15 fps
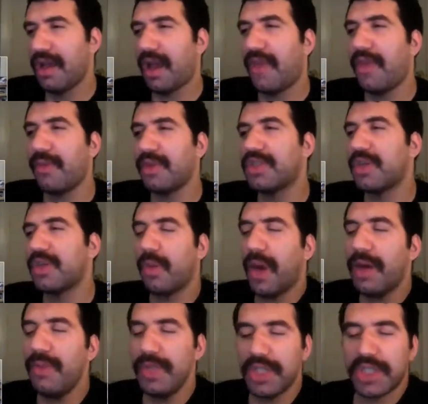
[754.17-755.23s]
And then we said, well,
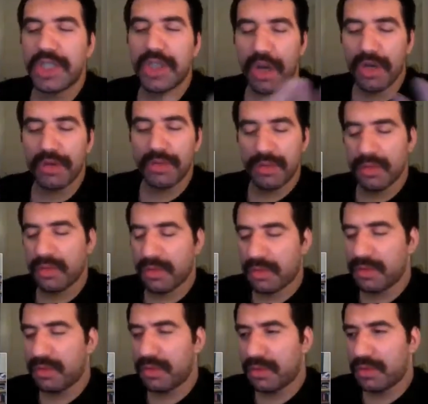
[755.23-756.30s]
why don't we just start
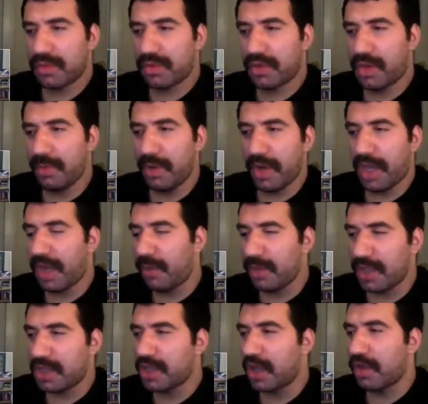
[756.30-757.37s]
communicating
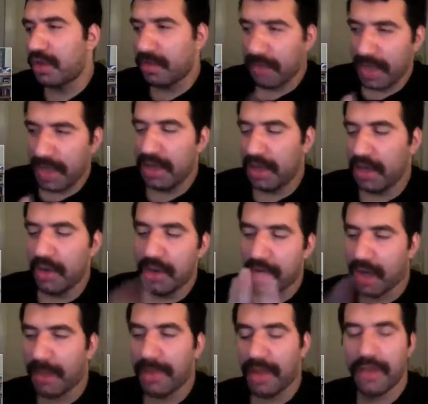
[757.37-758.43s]
with each other, me and you
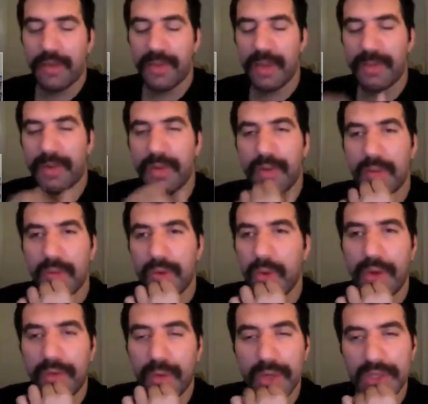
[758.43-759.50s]
and a couple other people,
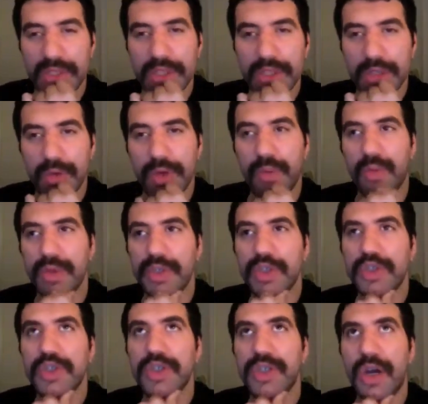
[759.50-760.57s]
whoever wants to do it, we'll
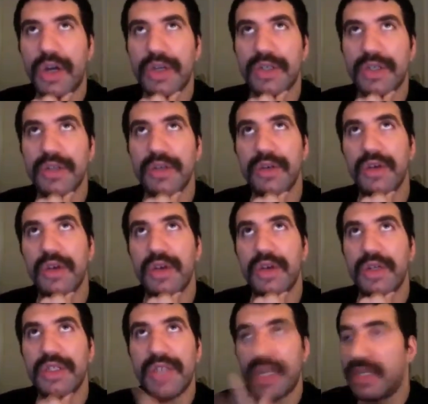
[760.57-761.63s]
just start
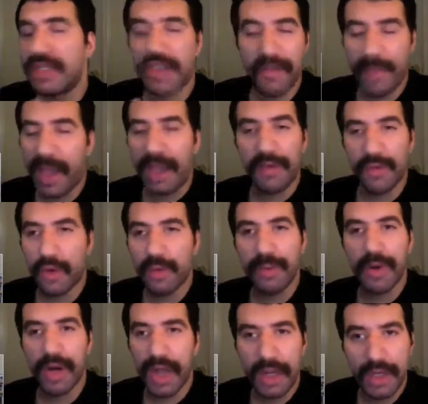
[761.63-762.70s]
sending stuff back and forth,
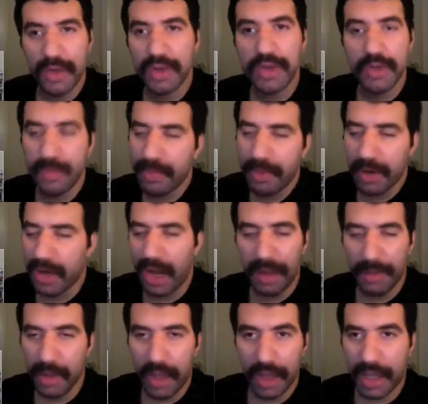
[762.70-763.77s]
put it on YouTube, put it on
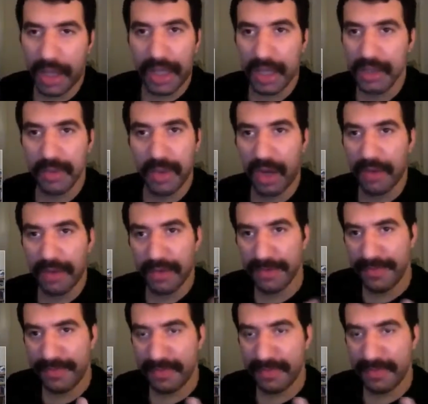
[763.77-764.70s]
a blog, I guess, whatever.